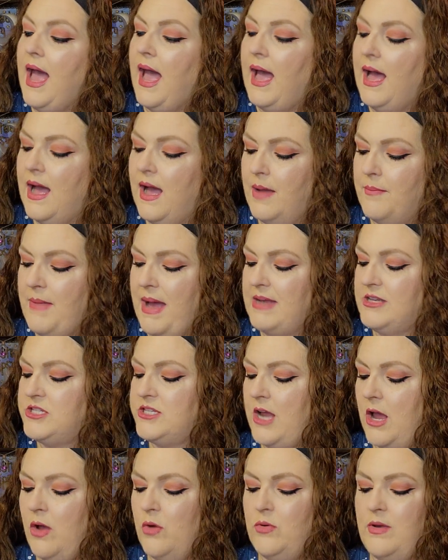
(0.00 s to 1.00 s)
um, I
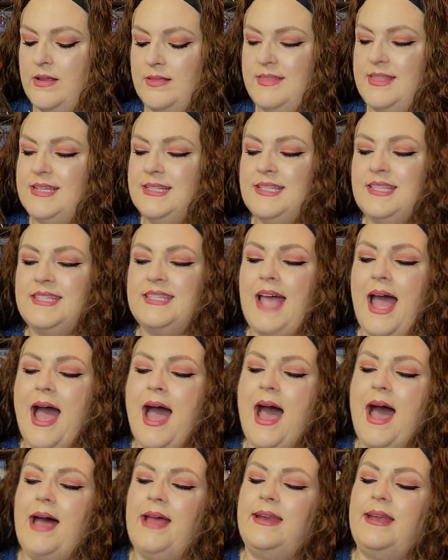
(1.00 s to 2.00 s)
showed this
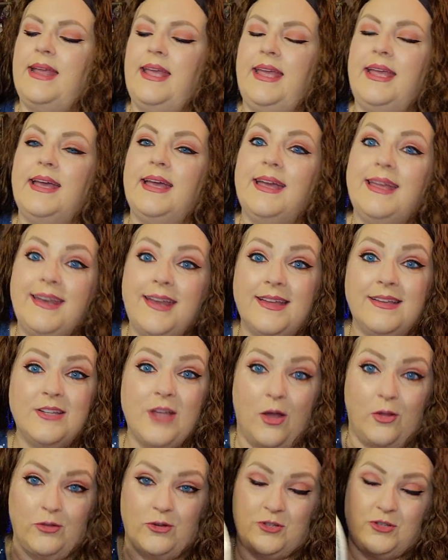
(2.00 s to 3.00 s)
sign in
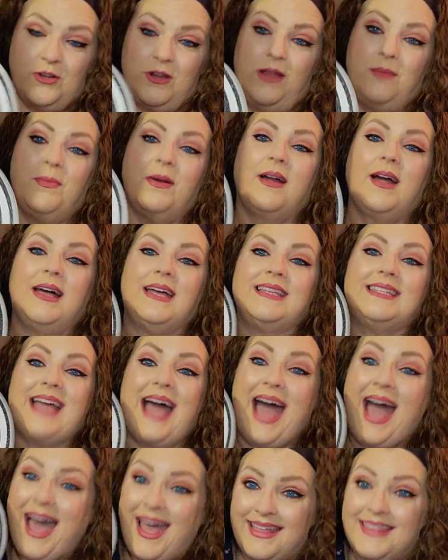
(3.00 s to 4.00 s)
Dollar Tree because
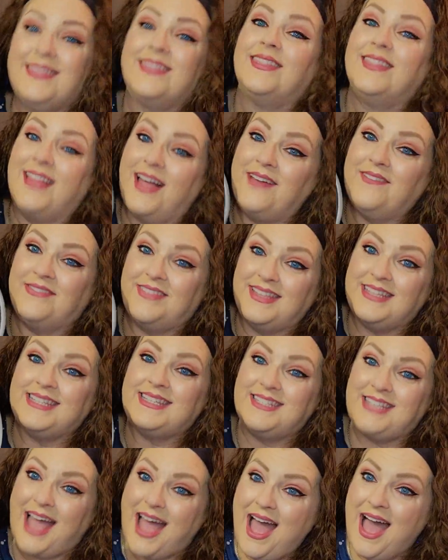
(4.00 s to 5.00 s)
I love this
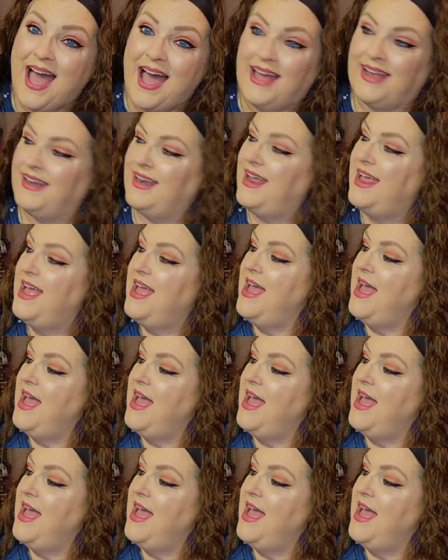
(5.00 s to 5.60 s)
sign.